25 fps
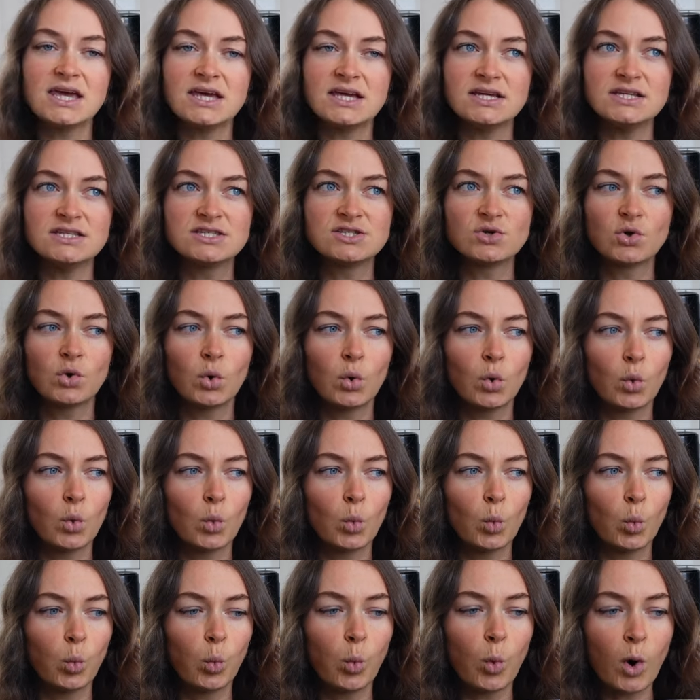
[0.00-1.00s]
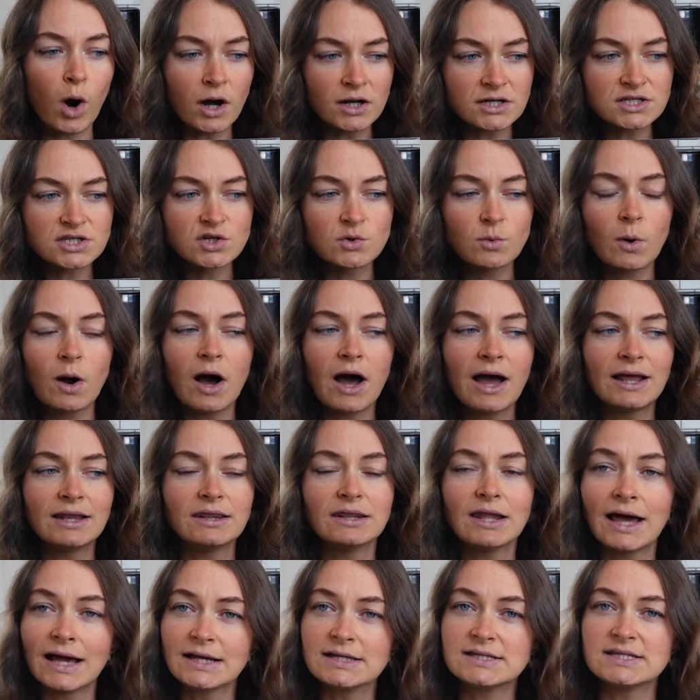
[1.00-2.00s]
is, what do I
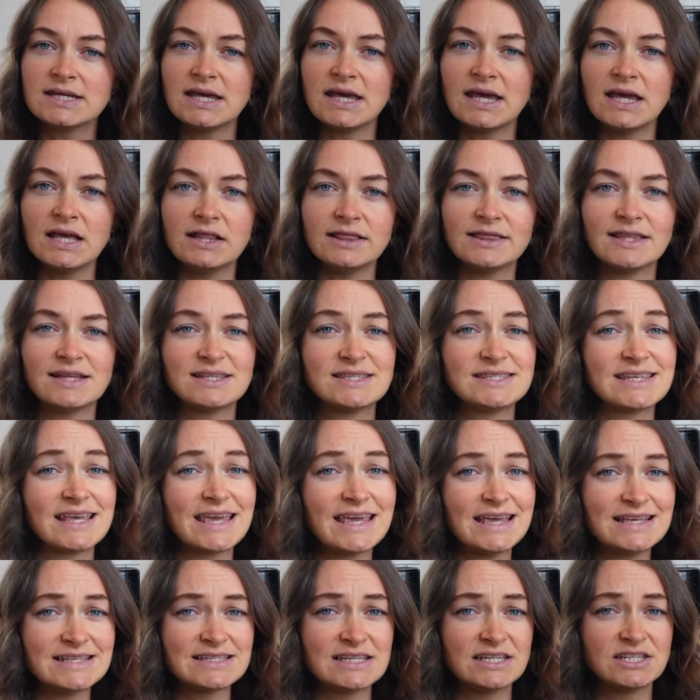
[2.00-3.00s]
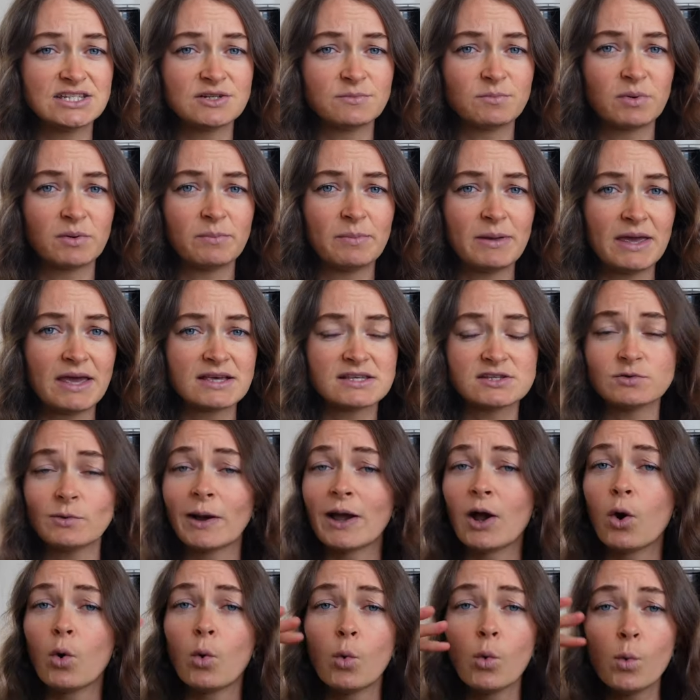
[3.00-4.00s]
like to eat that's easy to prepare? So
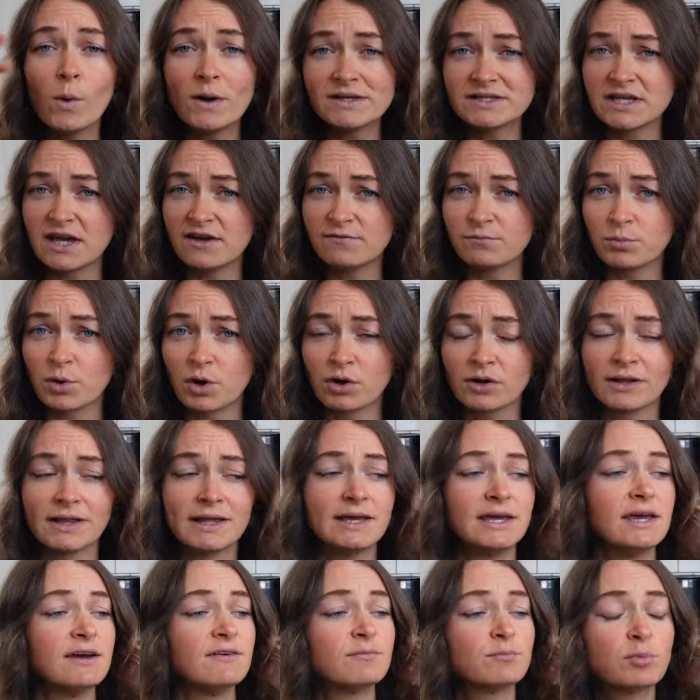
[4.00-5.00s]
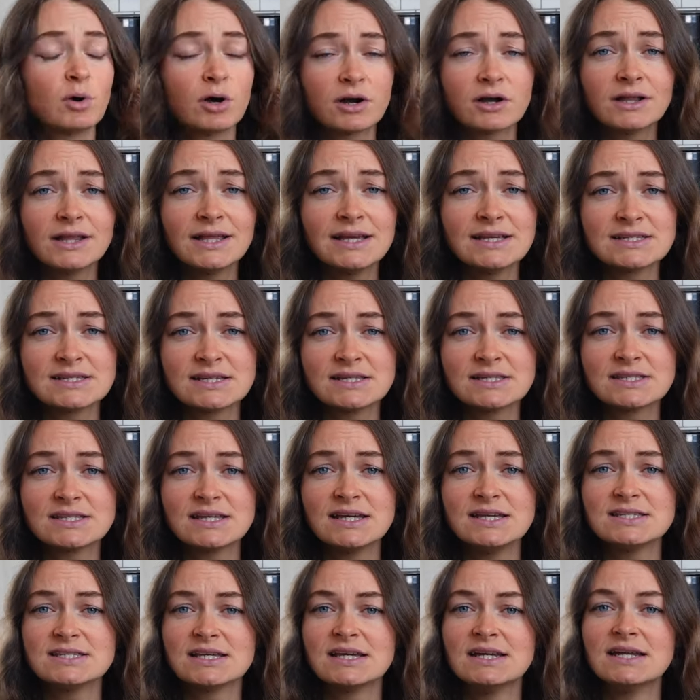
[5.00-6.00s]
I always have broccoli. If broccoli is in
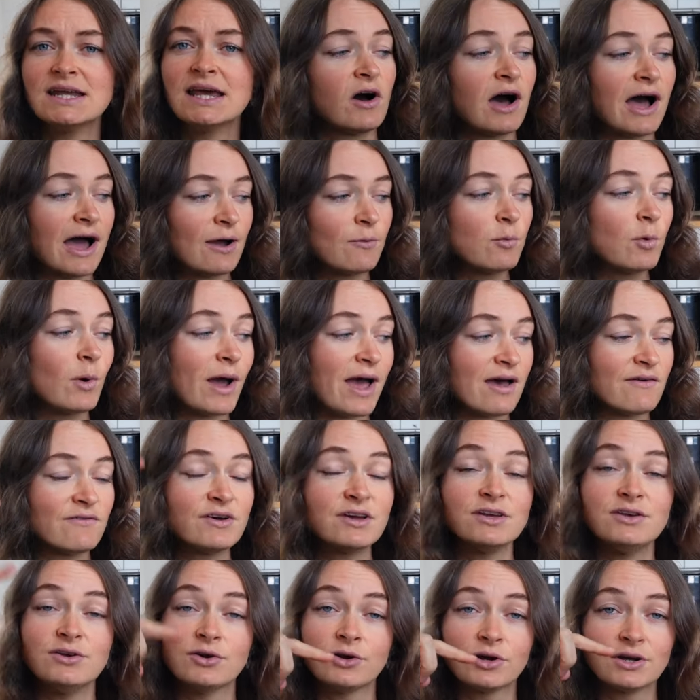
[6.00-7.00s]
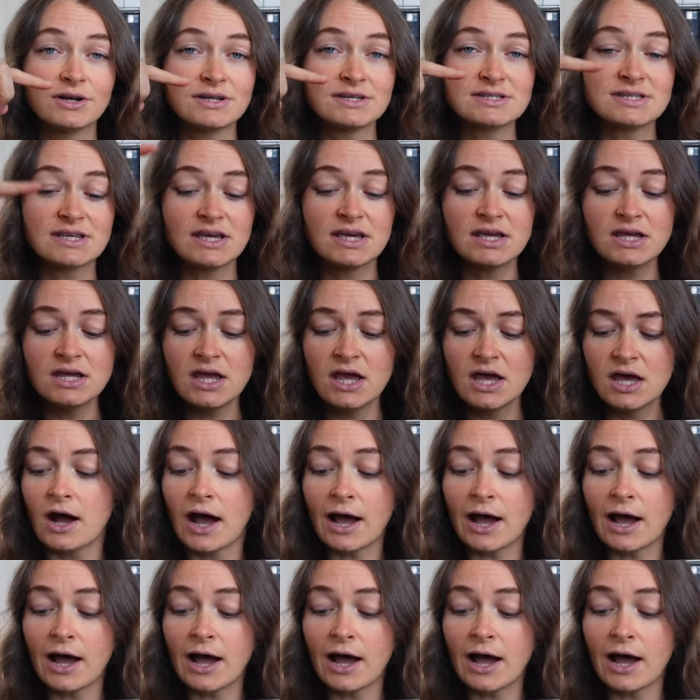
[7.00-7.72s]
season, I will have it, you're gonna see.